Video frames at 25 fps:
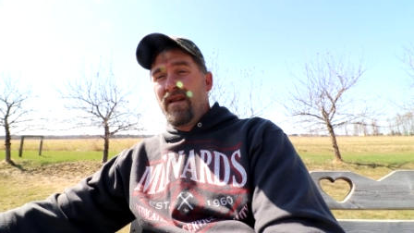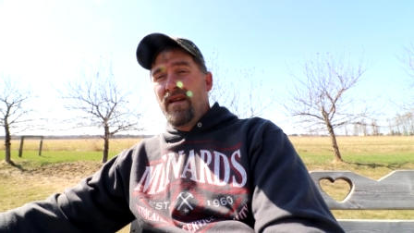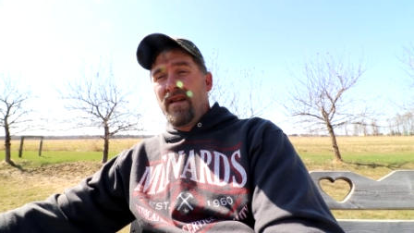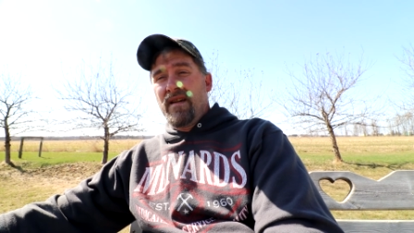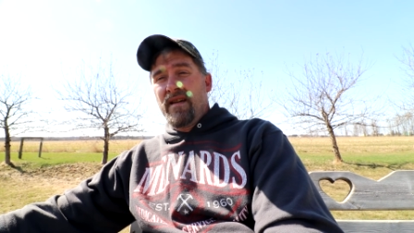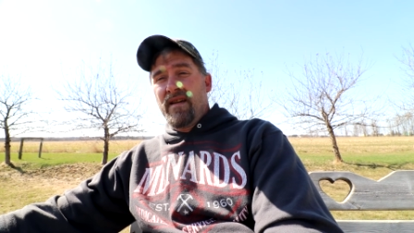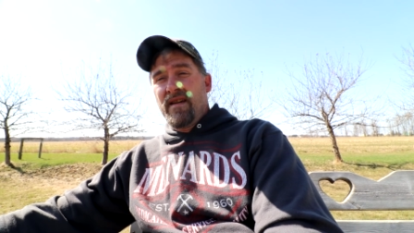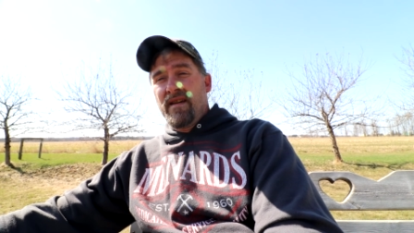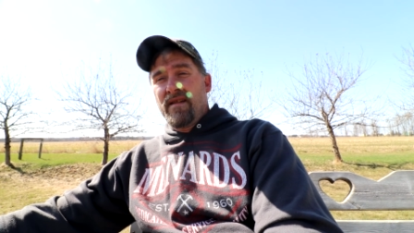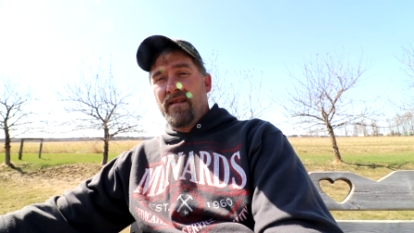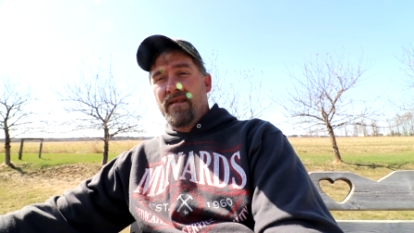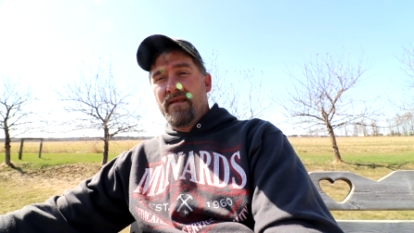
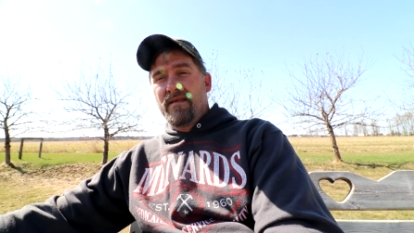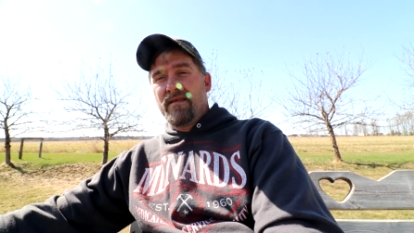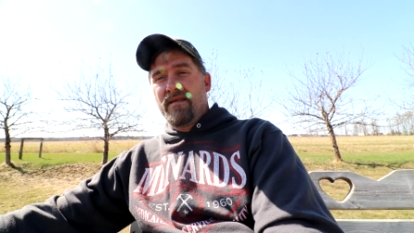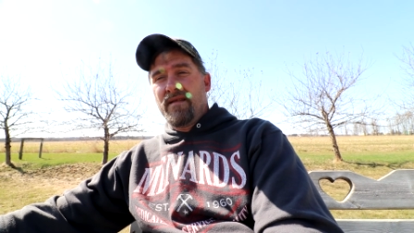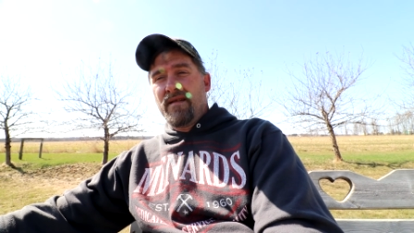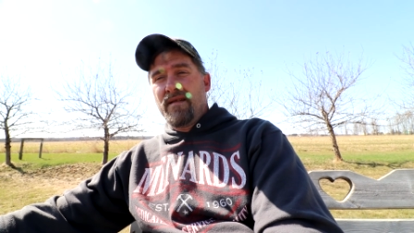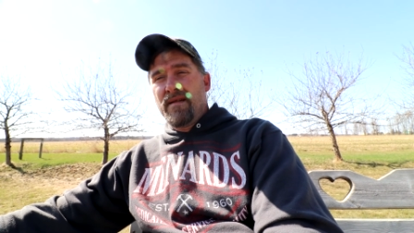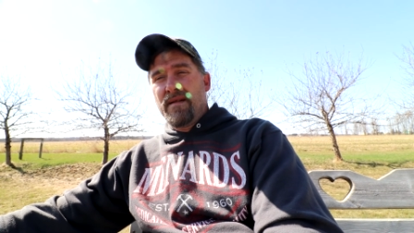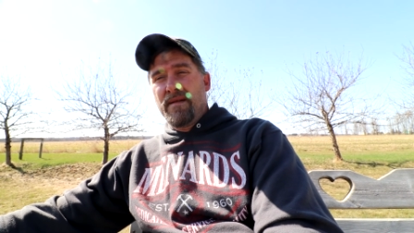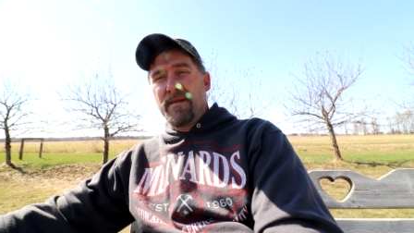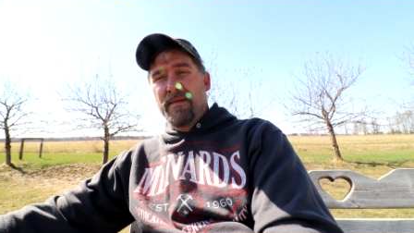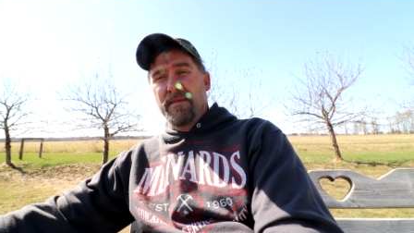and
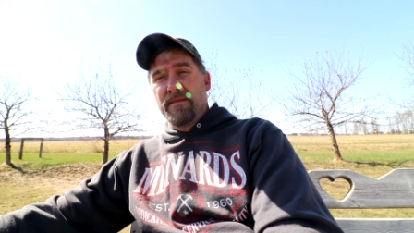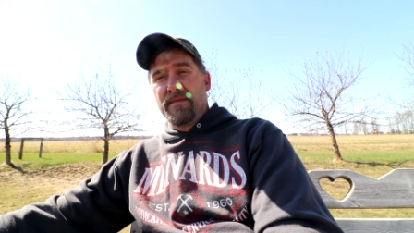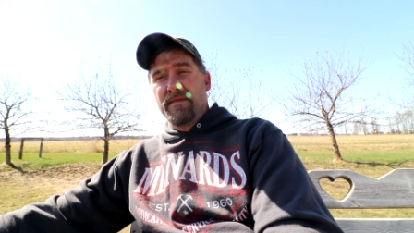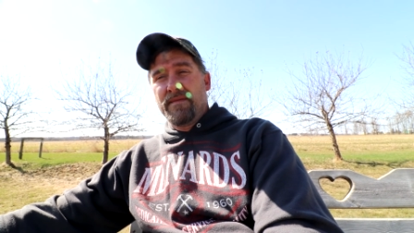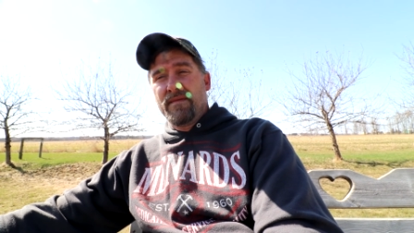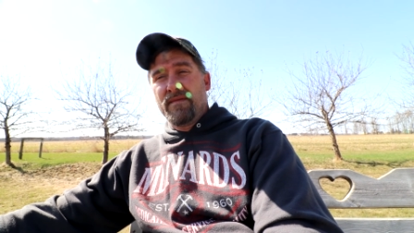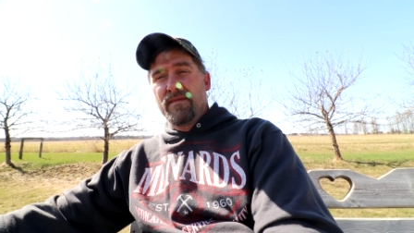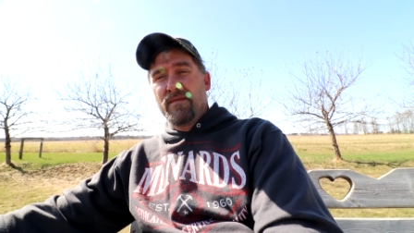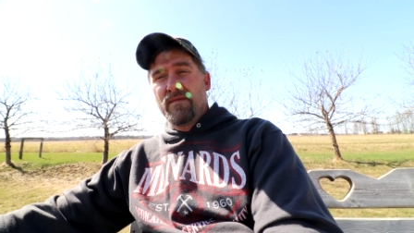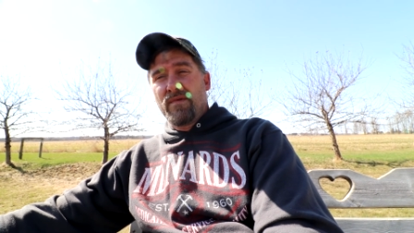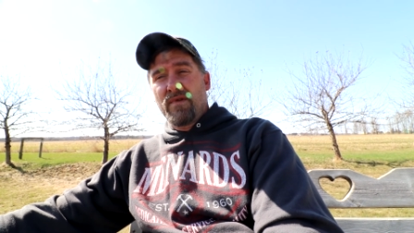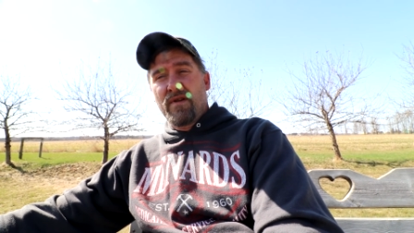
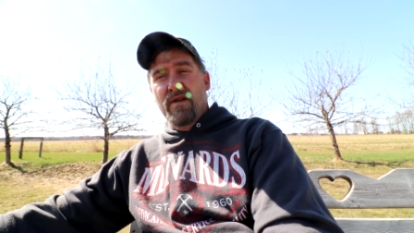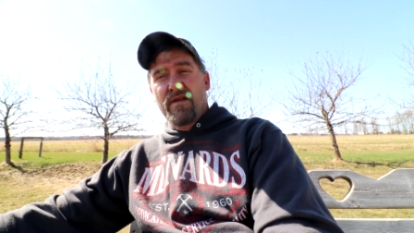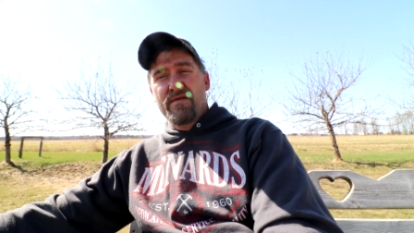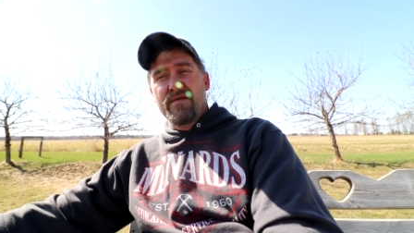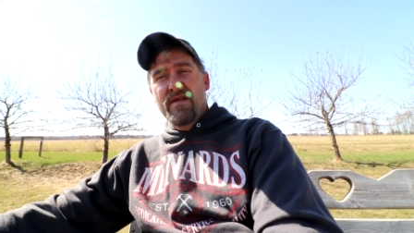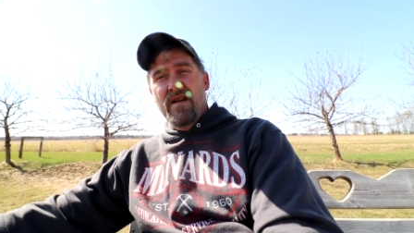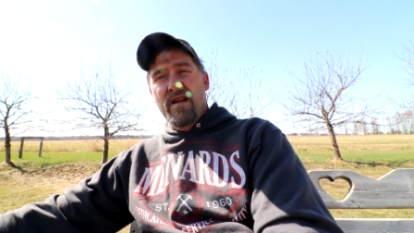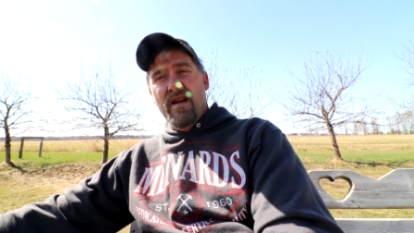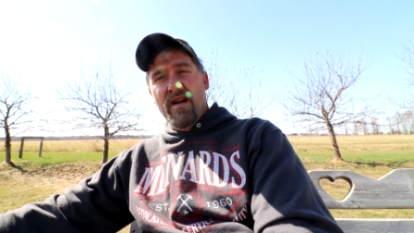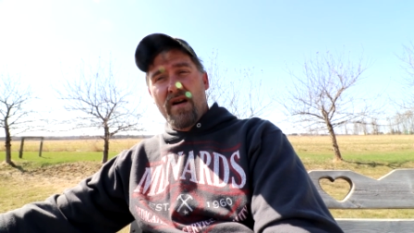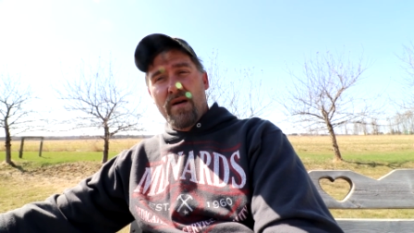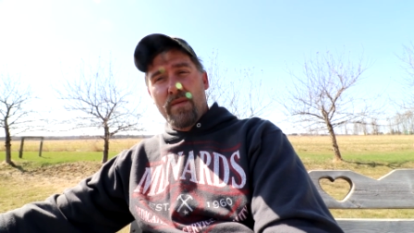we're going to
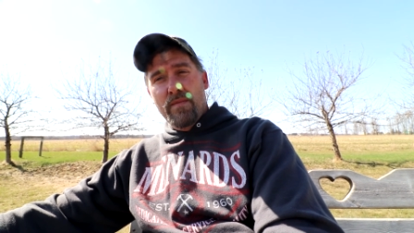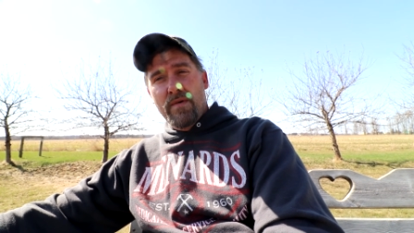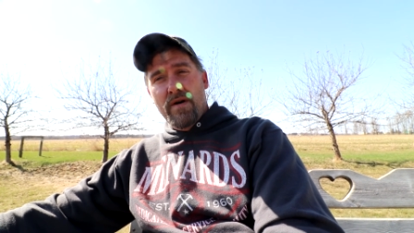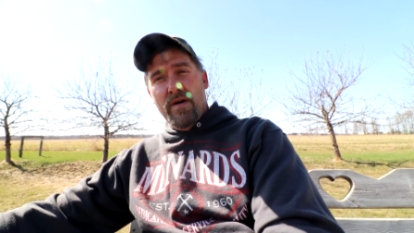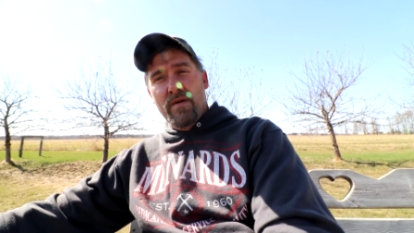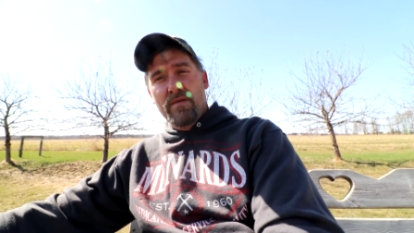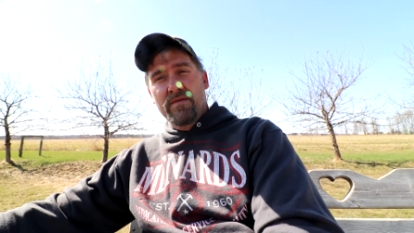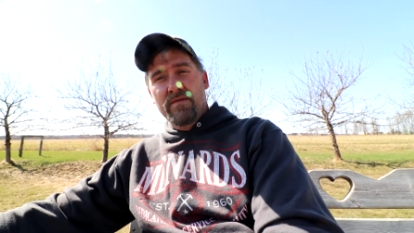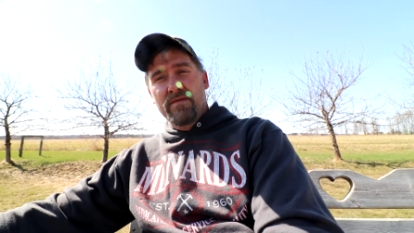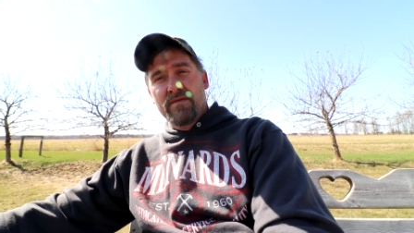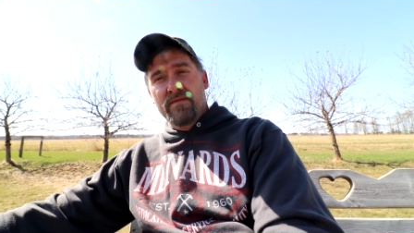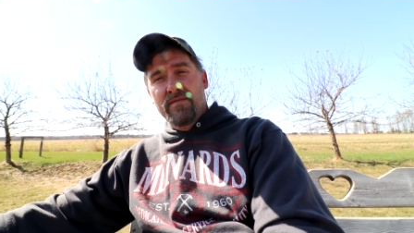try to help them
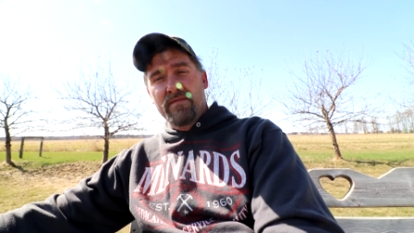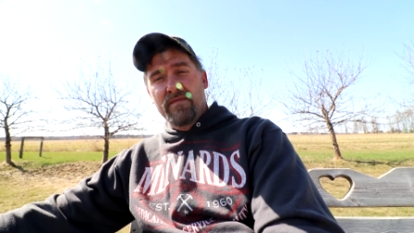out